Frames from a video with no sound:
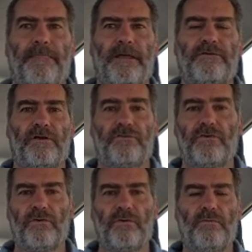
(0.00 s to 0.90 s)
It's
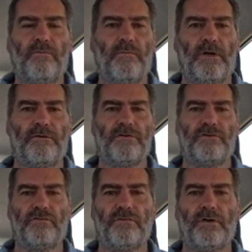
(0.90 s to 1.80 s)
also one of the
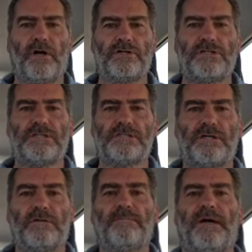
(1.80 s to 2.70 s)
2 largest
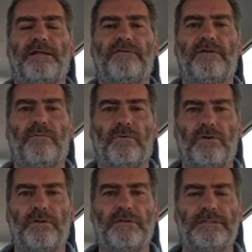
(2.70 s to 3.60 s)
salt mines in the
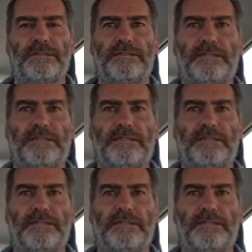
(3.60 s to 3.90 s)
world.